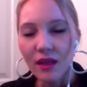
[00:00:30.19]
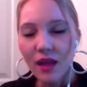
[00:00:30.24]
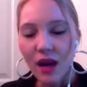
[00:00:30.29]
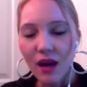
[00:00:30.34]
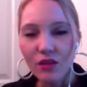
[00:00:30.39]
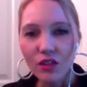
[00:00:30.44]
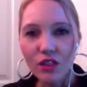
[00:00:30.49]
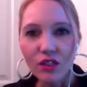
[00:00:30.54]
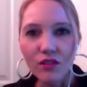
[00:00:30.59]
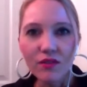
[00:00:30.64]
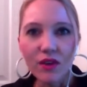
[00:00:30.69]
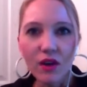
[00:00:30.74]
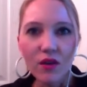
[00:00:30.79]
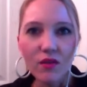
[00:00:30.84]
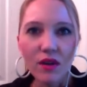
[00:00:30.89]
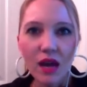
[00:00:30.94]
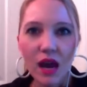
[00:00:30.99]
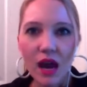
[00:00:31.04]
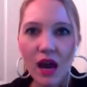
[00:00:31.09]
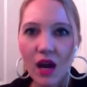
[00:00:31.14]
how she
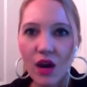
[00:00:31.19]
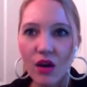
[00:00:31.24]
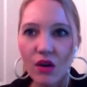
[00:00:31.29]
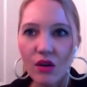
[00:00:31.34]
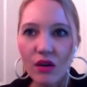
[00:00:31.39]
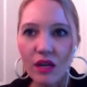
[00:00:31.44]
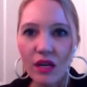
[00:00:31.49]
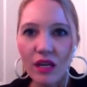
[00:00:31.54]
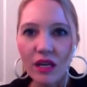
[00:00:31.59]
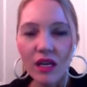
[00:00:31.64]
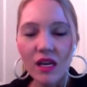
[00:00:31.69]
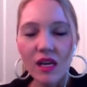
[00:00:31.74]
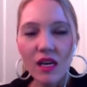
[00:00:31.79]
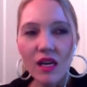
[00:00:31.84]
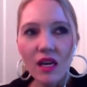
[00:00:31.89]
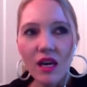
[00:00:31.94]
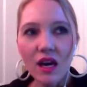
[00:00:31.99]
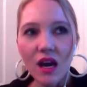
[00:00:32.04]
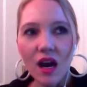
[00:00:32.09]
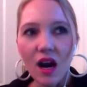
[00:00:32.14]
found out, and
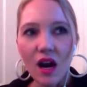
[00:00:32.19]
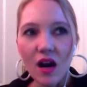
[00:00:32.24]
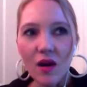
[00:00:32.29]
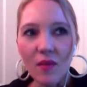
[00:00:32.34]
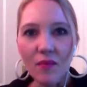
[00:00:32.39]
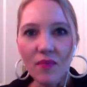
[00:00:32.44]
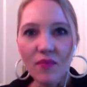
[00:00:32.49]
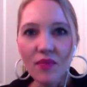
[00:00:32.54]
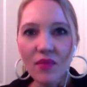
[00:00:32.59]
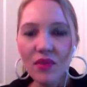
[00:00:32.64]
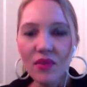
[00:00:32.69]
um,